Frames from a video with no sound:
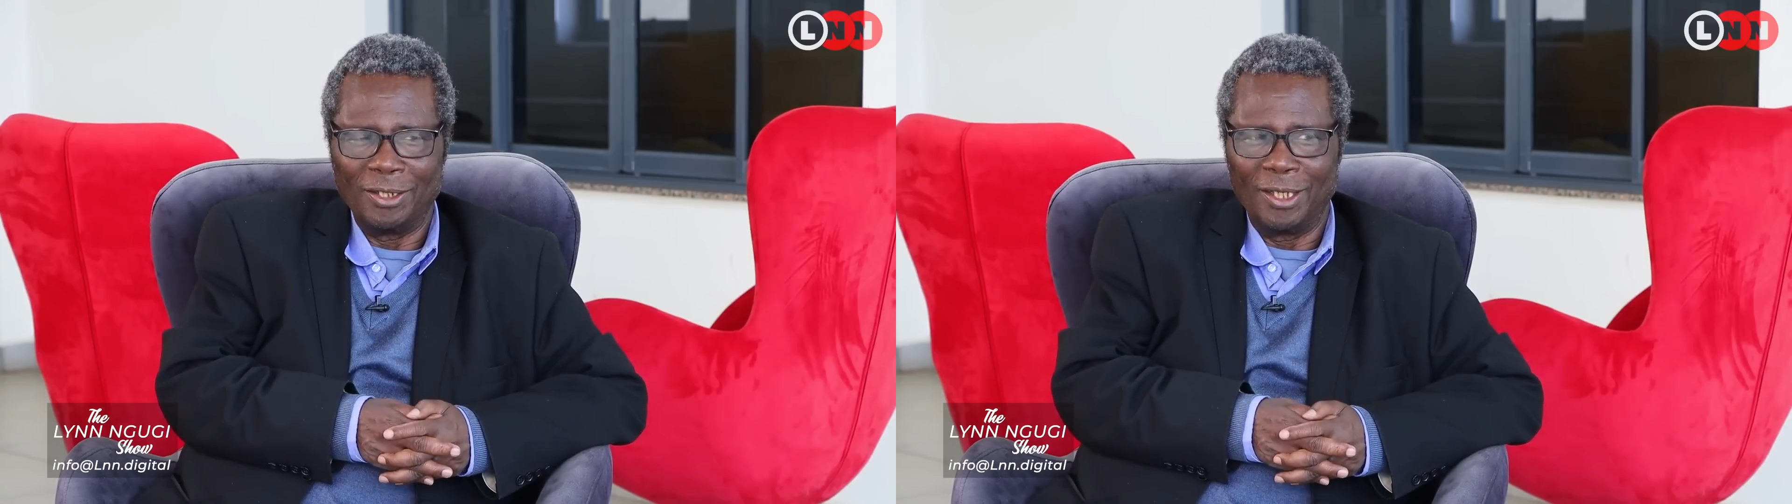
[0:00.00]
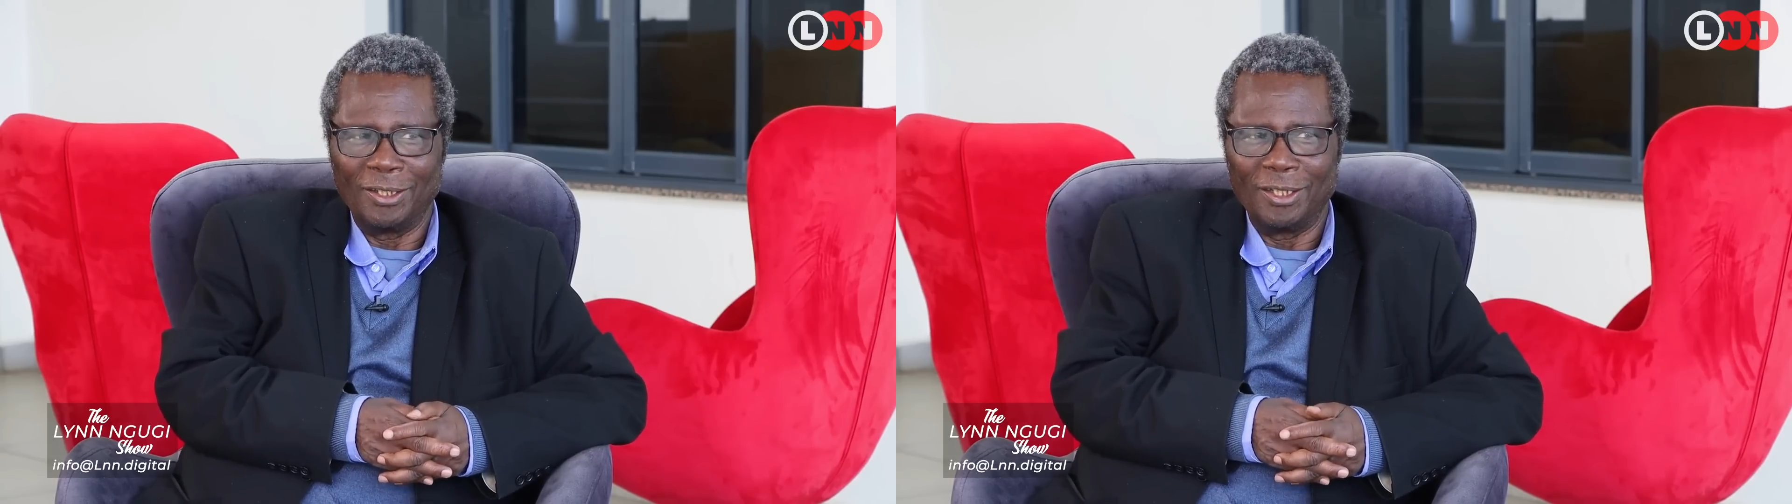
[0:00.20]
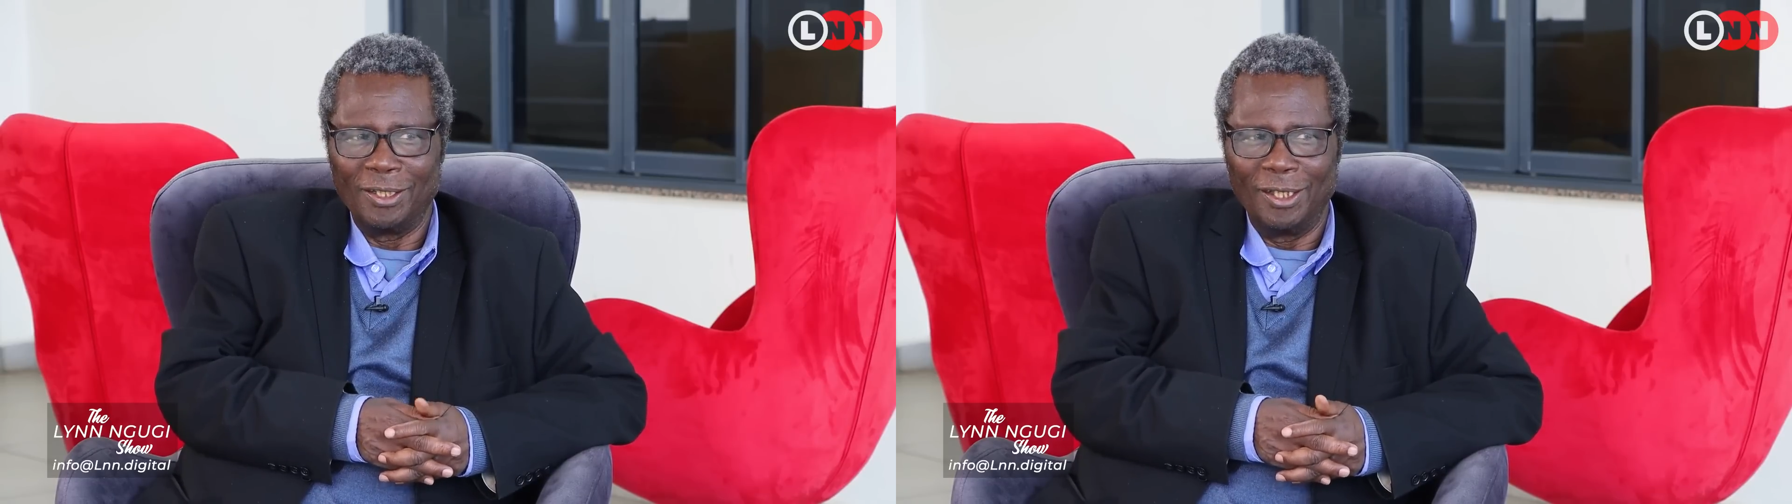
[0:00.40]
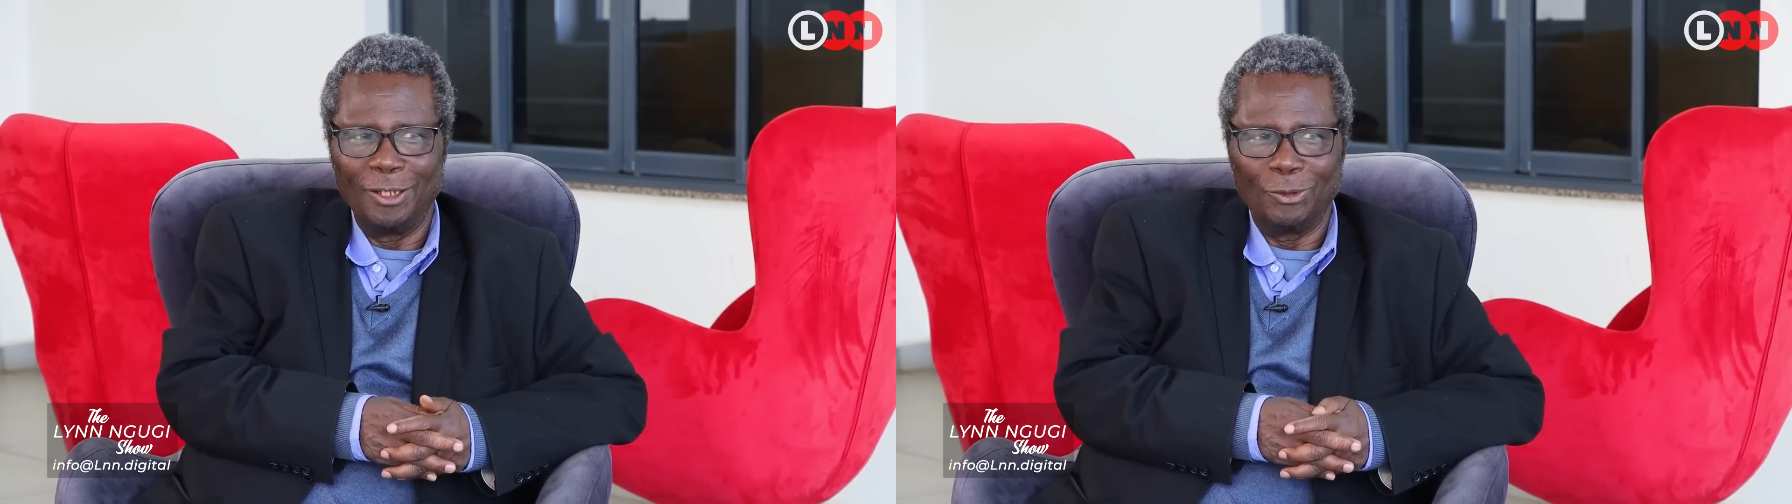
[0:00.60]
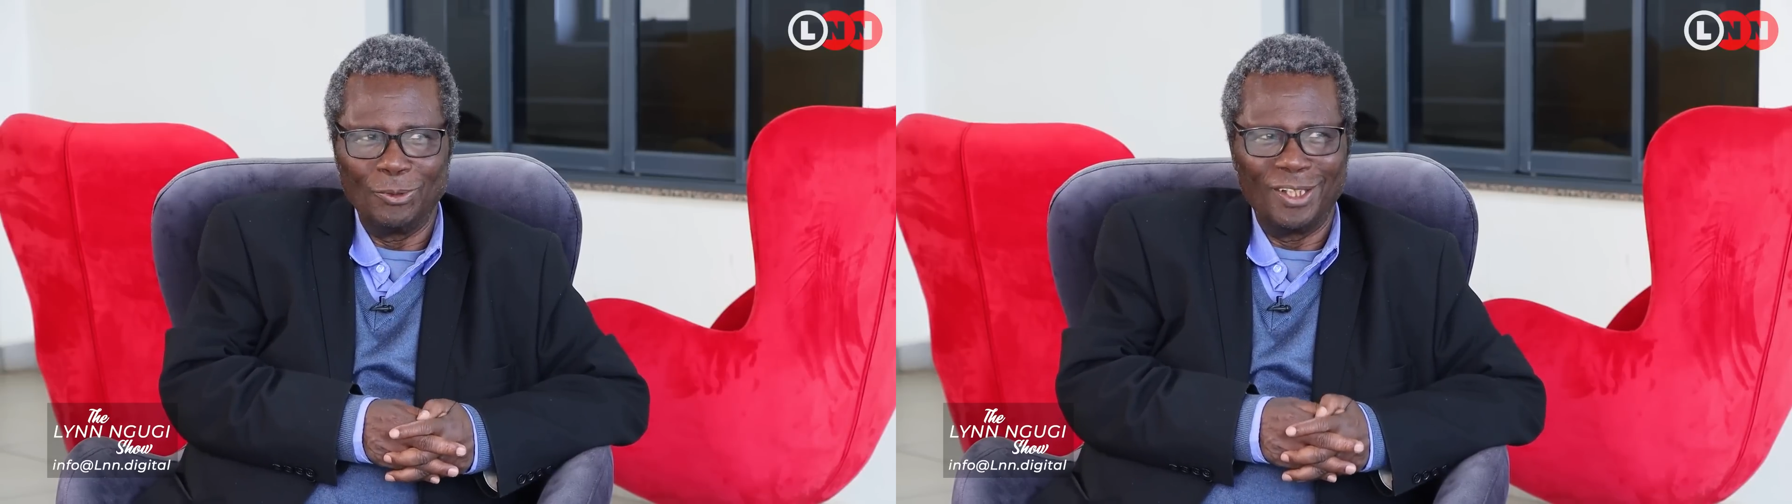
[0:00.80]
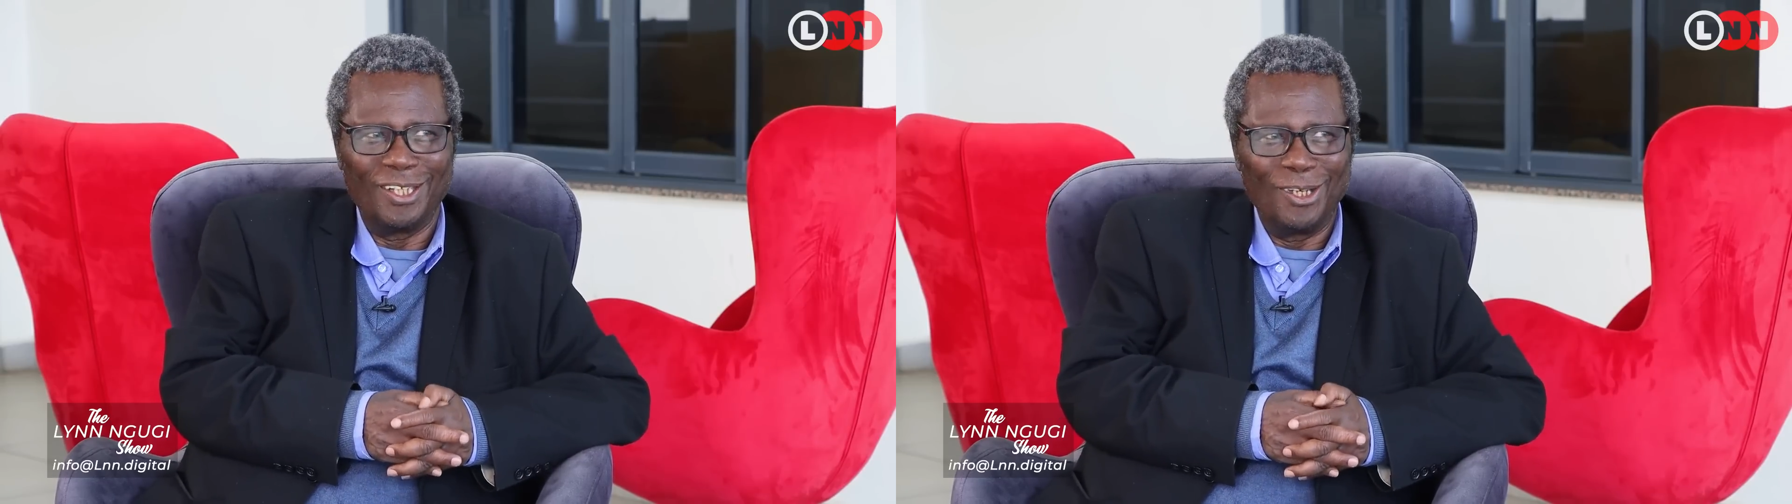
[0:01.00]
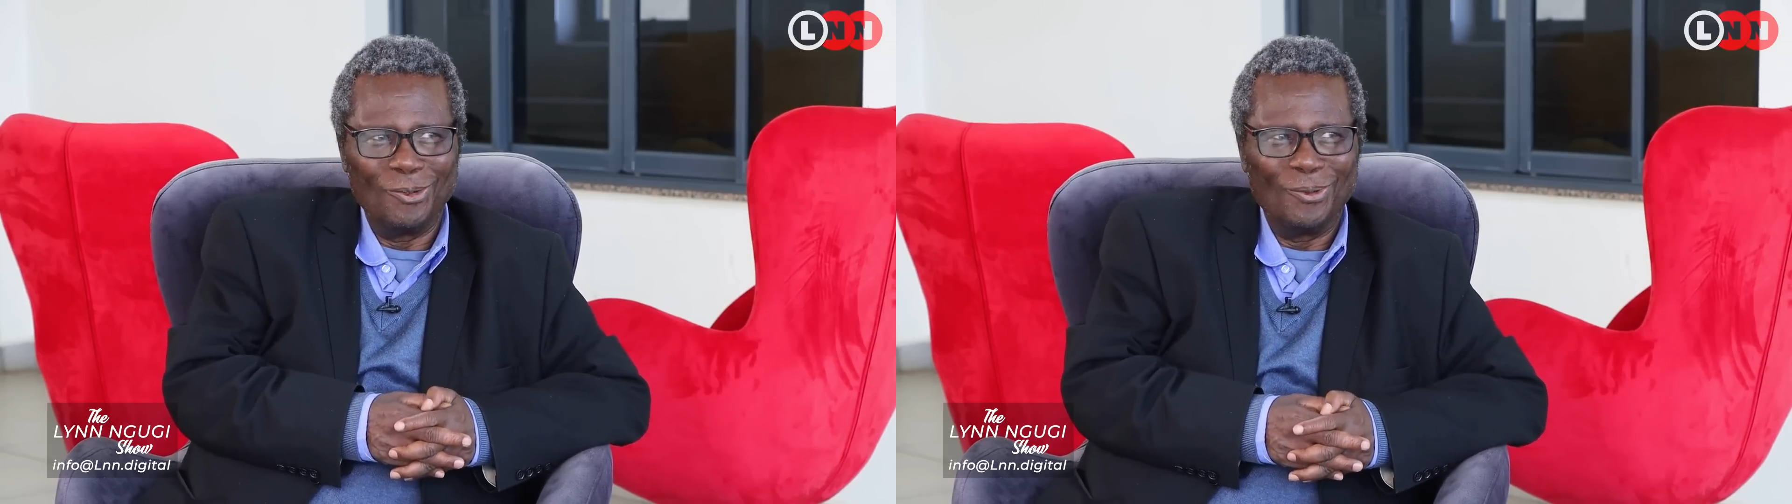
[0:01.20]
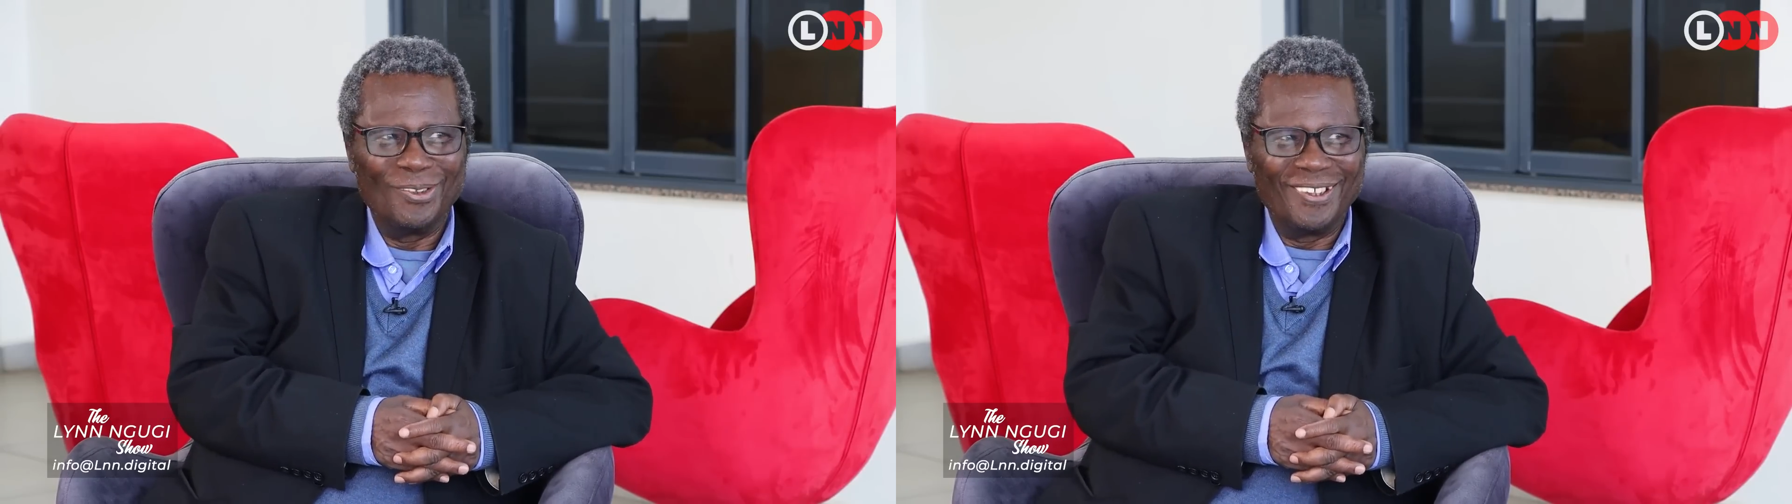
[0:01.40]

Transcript: I just say the little that I know.